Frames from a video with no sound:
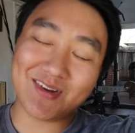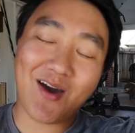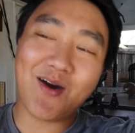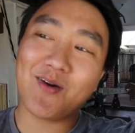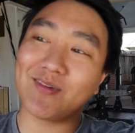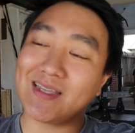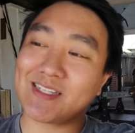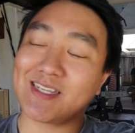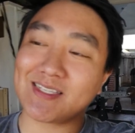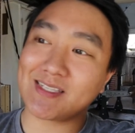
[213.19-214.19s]
No,
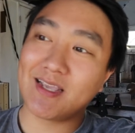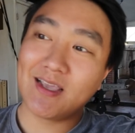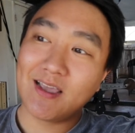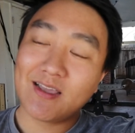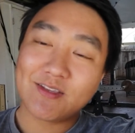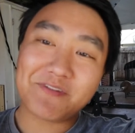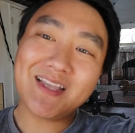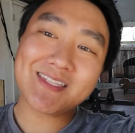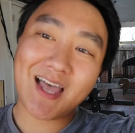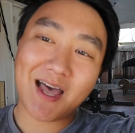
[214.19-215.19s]
it's just
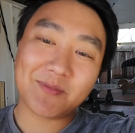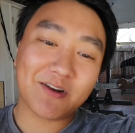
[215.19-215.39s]
FaceTime.